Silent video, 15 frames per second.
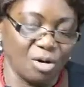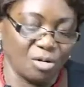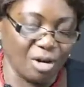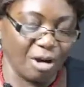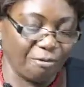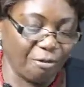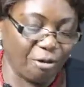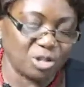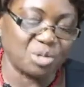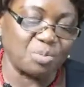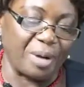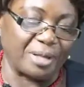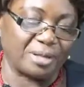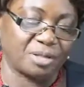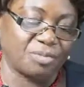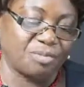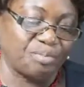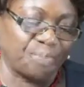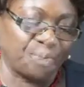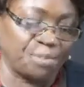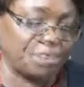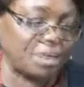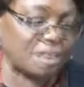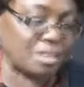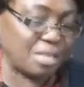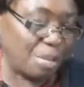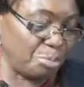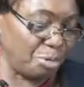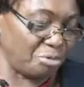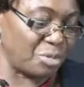reinforcement. For
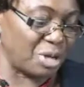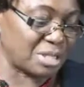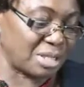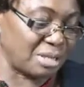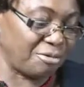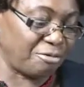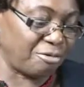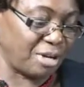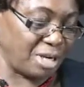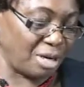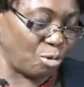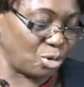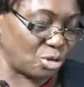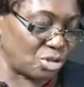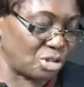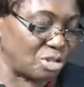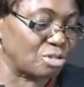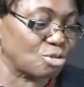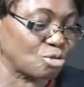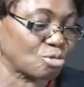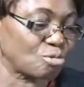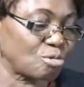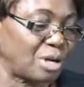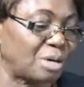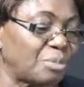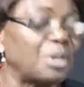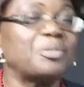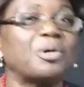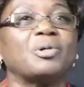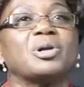example, of myself, when I was in school, I
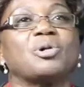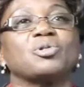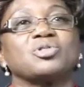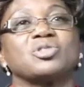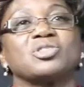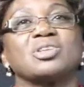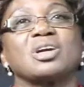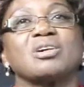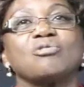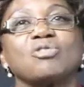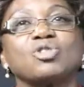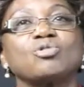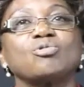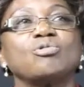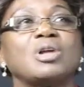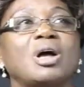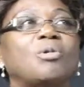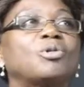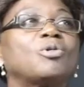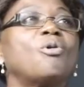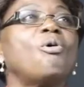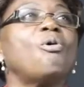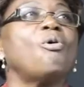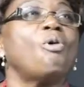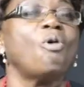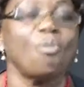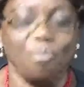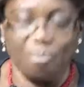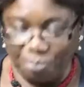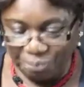remember when I was in secondary school, I will go
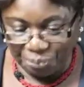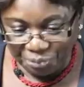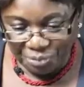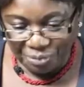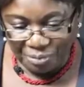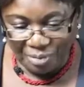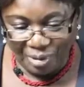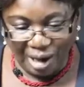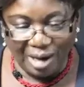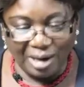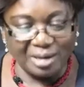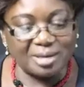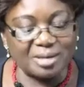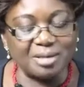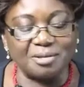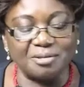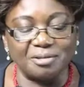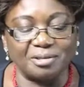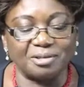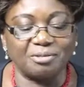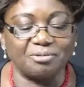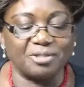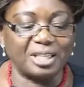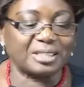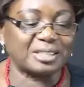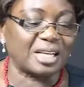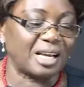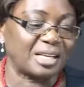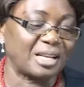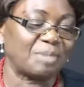home and very
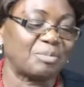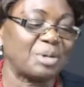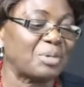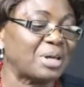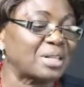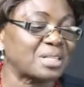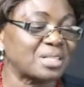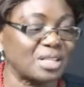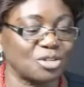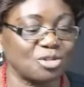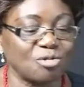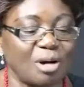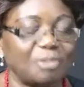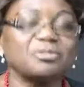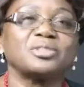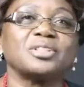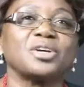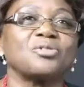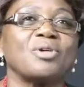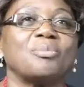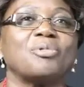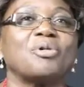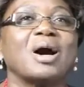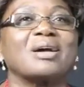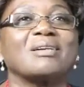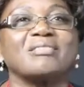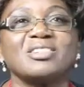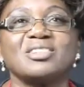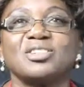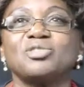tired, and my mother says, you have to take your book
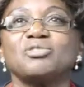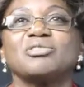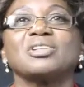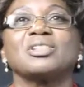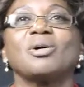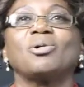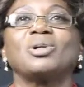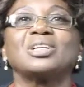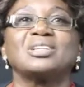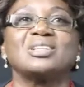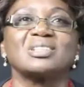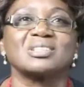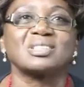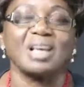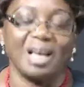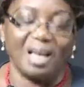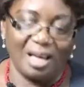and read during the holidays.